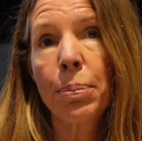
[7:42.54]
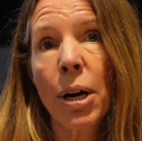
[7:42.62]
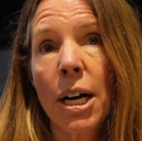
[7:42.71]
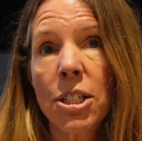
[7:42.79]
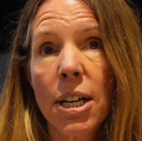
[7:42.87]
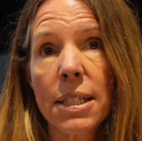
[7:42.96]
a
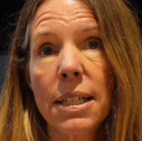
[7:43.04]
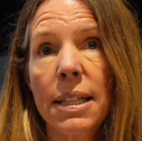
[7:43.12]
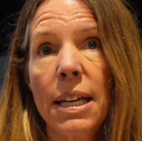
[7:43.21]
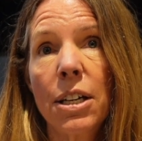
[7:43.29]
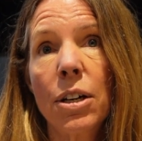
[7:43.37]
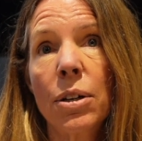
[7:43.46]
project
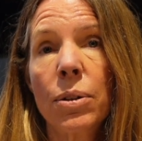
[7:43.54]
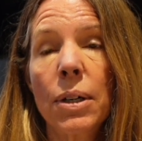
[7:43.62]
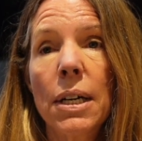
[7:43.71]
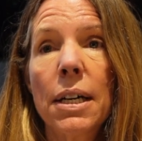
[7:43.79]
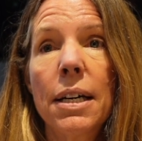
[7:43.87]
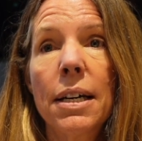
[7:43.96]
and they know
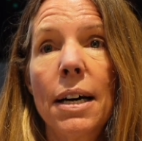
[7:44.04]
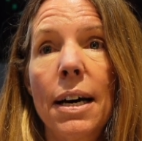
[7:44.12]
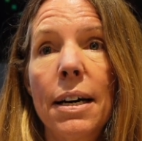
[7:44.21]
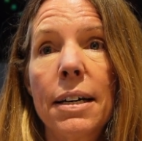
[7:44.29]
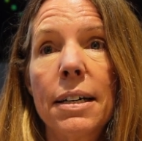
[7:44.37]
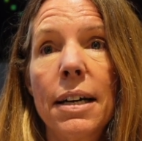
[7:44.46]

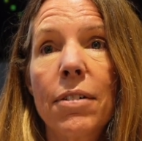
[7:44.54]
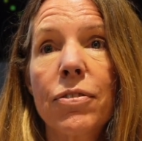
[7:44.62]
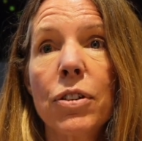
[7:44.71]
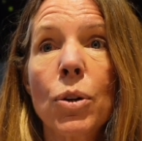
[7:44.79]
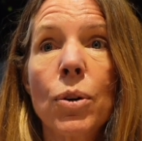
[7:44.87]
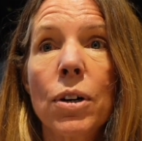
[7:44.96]

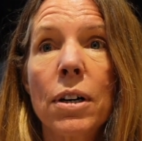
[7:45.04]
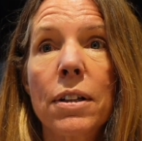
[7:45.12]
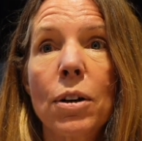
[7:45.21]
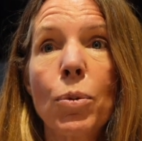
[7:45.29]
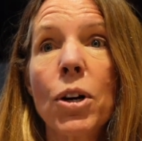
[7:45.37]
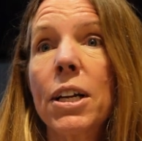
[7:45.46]

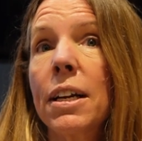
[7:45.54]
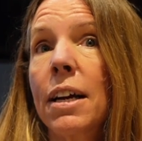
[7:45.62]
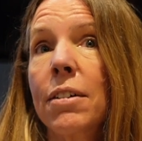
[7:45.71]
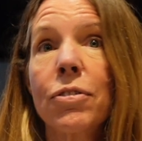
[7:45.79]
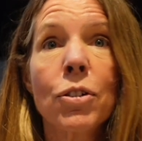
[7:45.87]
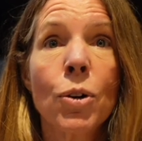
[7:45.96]
they're working
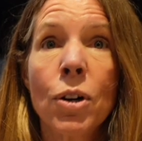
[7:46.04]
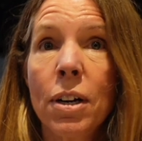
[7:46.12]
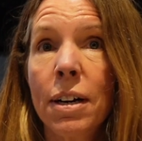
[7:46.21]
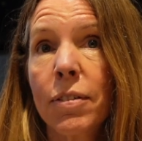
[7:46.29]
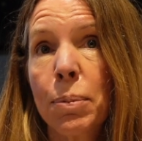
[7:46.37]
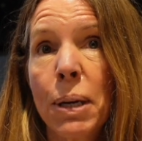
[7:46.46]
on a
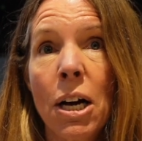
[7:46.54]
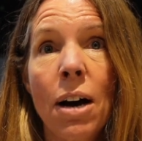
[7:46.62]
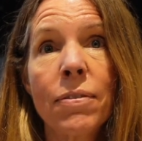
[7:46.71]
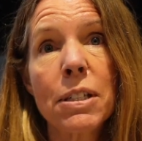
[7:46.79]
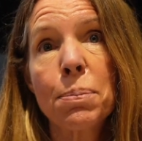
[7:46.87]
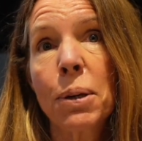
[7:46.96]
floor of a big
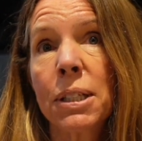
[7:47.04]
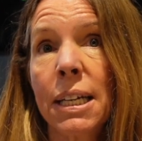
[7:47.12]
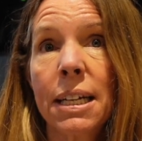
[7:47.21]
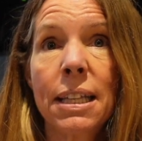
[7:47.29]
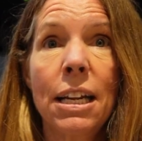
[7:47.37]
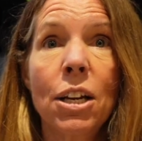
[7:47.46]
office
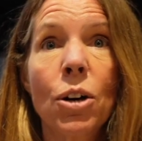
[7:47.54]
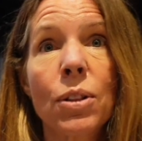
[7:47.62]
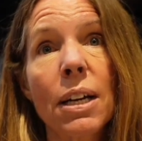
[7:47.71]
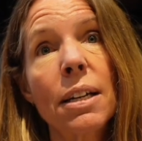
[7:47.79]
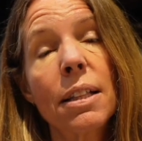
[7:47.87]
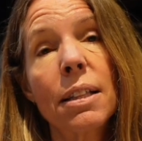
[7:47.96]
building and they know
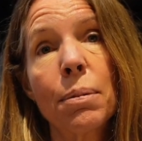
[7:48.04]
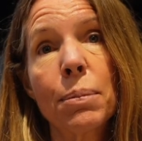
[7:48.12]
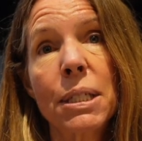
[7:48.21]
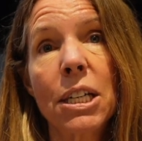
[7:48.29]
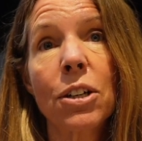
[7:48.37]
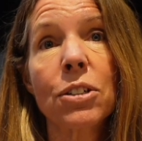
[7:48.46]
that the
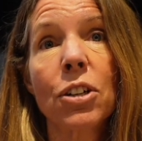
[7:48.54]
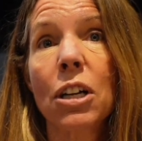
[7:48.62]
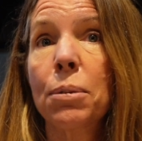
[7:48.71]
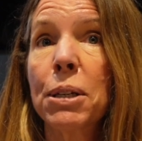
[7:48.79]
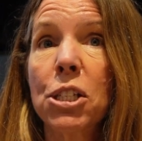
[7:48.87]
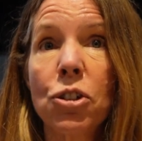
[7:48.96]
materials are
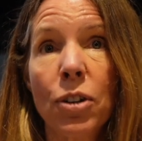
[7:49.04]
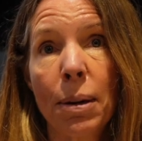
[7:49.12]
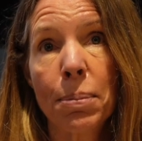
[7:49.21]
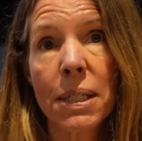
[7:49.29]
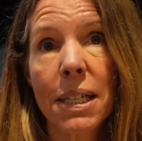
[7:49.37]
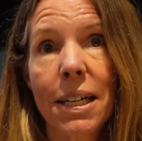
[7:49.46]
going to be
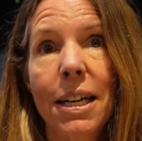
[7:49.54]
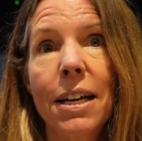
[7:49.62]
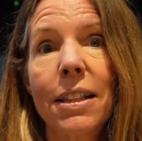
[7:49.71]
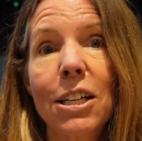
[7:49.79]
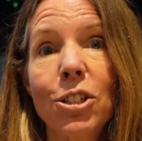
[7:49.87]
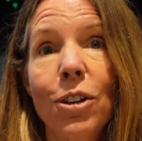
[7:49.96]
stripped,
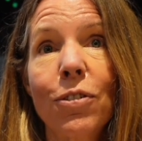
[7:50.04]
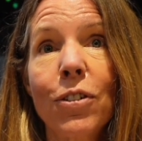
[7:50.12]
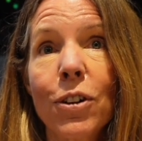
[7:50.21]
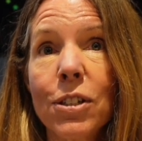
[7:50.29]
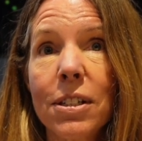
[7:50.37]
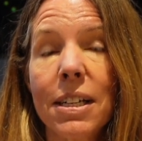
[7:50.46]
they should
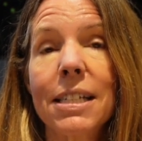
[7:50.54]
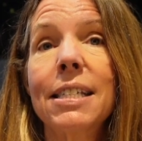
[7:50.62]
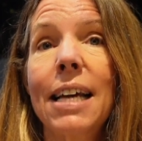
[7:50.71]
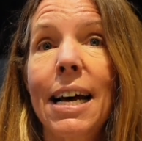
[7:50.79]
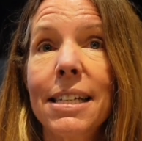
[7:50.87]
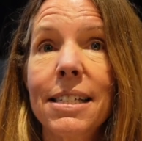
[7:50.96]
first
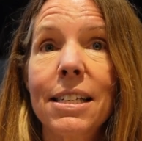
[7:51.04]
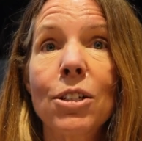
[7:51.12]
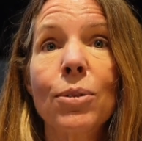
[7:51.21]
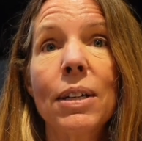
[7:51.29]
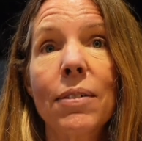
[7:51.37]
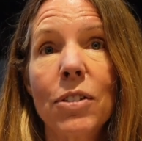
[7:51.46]
assess and
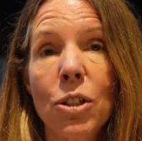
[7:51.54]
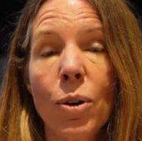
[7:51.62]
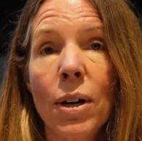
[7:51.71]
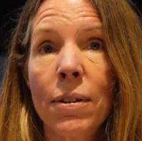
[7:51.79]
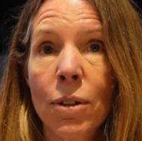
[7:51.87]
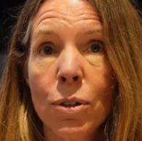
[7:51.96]
do an
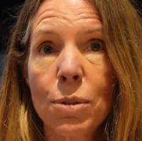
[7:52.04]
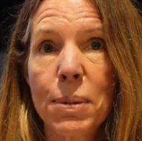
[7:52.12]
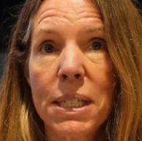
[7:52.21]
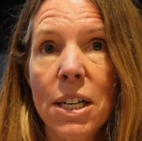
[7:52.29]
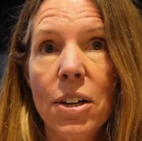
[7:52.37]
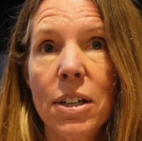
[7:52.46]
inventory of those
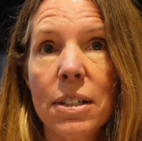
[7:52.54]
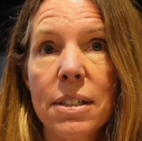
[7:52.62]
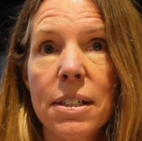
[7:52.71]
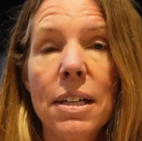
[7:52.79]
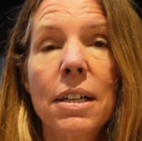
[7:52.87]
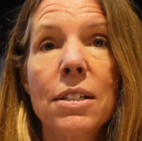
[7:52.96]

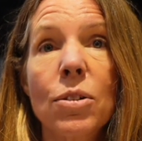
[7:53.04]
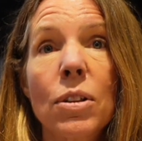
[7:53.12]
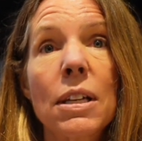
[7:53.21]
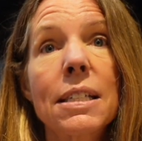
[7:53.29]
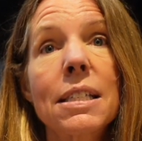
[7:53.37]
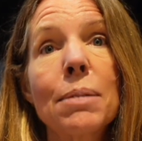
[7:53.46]
materials. So
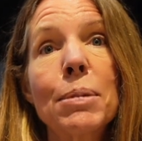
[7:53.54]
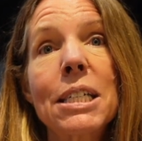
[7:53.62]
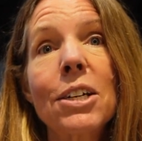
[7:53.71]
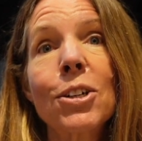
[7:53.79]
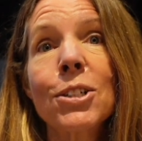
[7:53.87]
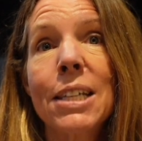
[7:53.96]
it's the
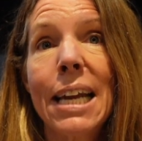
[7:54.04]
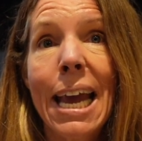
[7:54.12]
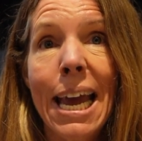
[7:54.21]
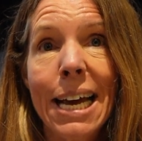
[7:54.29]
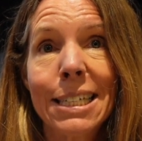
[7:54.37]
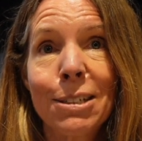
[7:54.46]
materials at
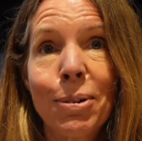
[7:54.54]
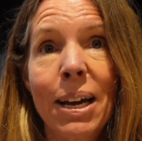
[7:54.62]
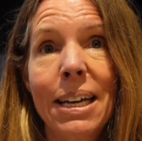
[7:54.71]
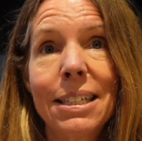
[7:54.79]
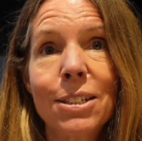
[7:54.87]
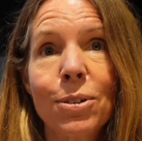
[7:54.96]
hand,
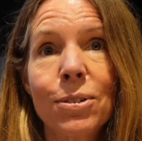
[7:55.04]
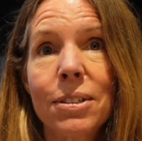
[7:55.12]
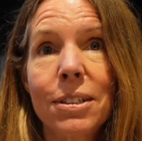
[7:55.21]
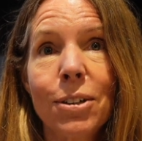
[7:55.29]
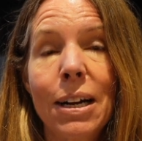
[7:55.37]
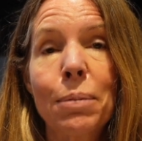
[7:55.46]
right?
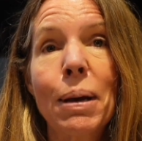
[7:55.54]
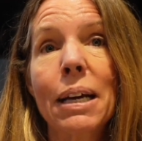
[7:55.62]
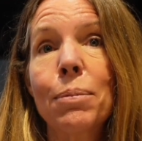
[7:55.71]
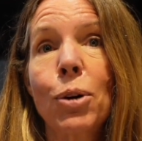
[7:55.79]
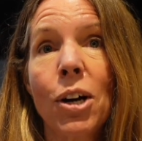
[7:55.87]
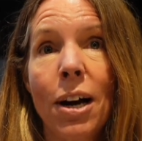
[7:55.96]
Don't try to
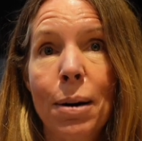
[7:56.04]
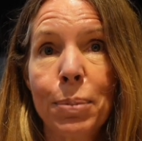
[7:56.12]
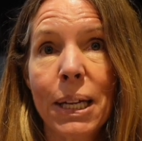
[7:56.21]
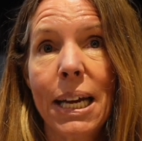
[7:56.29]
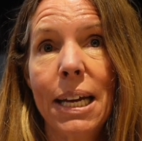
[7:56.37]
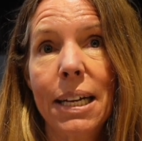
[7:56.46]
make it more
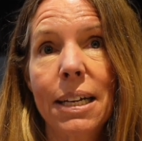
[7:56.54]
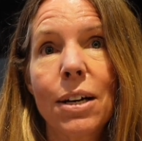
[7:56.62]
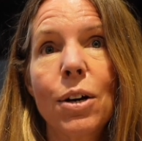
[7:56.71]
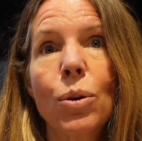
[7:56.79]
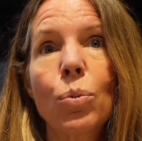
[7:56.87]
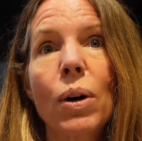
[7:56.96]
complicated.
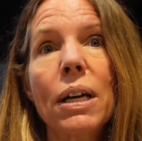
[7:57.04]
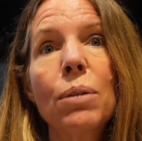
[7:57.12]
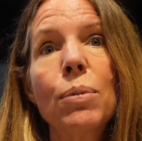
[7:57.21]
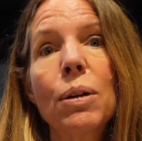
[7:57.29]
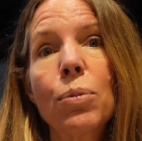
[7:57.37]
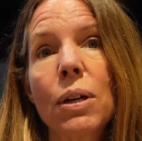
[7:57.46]
What
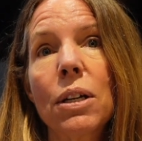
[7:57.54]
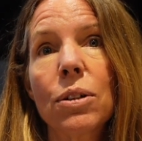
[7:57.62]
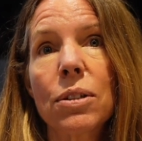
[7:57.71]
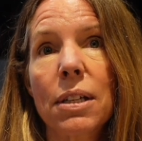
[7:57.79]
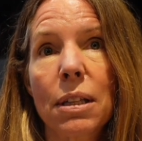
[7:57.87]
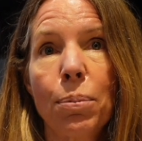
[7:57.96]
can we
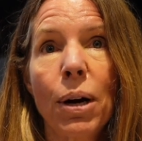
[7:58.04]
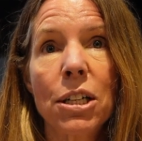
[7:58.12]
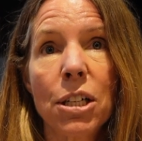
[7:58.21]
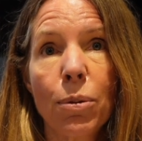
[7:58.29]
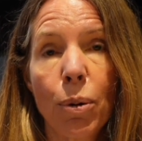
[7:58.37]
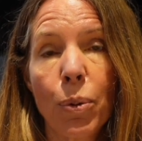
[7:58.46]
reuse in the
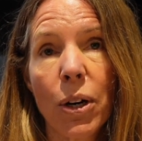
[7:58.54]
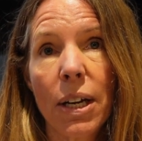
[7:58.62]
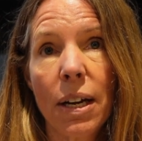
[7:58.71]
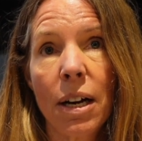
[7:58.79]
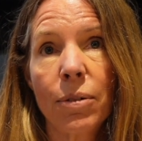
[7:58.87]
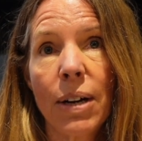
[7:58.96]
project we're
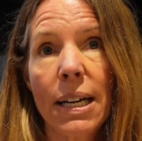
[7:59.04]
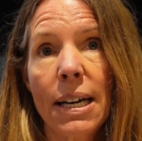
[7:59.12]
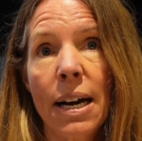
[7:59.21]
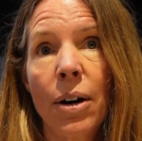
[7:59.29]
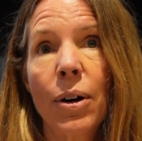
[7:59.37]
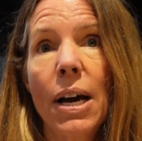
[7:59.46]
working on right
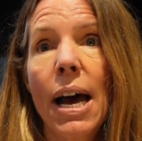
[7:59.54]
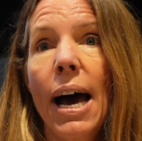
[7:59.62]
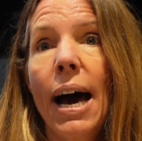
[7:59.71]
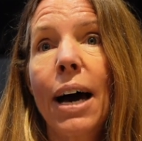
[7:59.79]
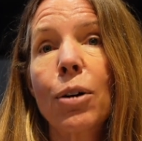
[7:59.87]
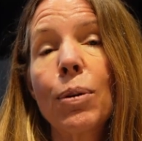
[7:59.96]
now?
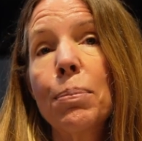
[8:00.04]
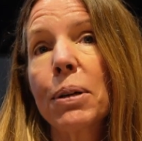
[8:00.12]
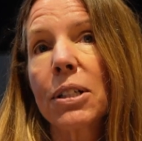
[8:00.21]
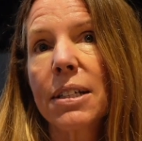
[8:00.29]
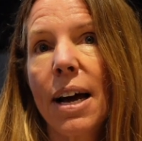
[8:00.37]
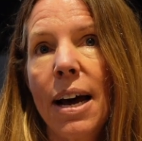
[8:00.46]
How do we
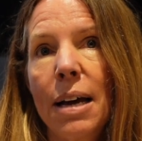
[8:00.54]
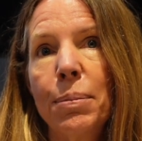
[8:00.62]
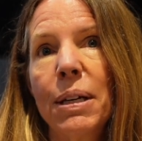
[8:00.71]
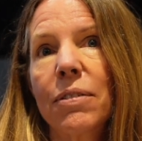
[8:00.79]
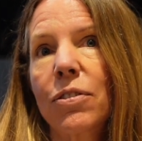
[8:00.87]
build time in